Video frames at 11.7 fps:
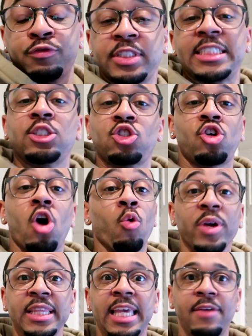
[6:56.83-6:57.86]
the fuck out the car,
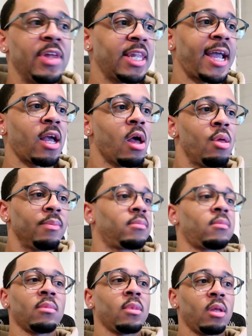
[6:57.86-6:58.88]
we're leaving. Like,
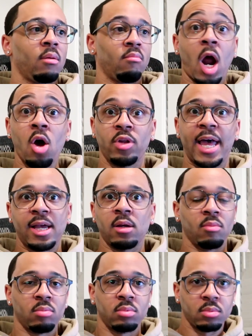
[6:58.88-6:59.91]
bro, like,
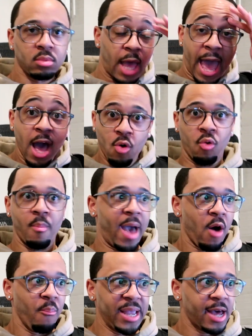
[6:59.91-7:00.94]

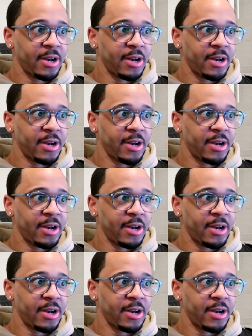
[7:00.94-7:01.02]
help me